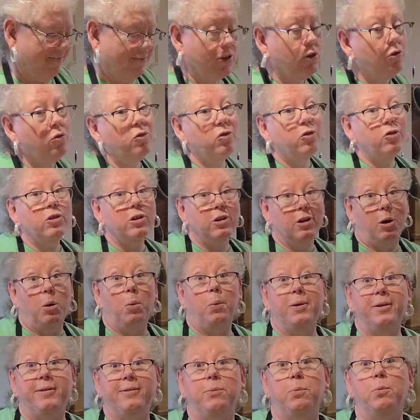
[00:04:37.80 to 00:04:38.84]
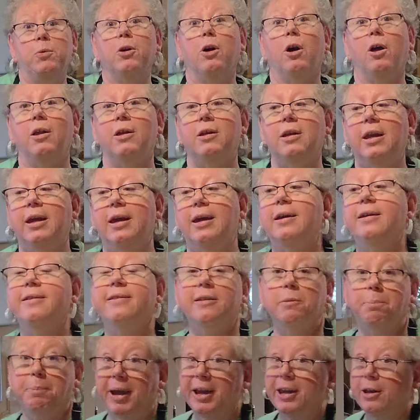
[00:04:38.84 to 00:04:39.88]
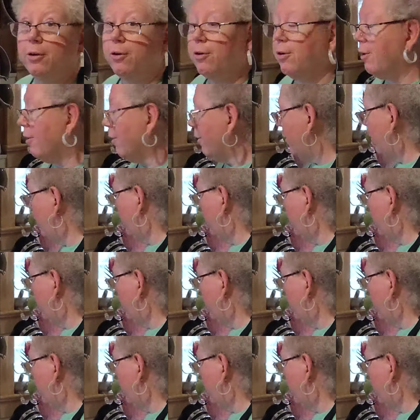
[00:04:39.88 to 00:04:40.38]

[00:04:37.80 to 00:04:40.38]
Usually, always, we'll call an egg. It's a binder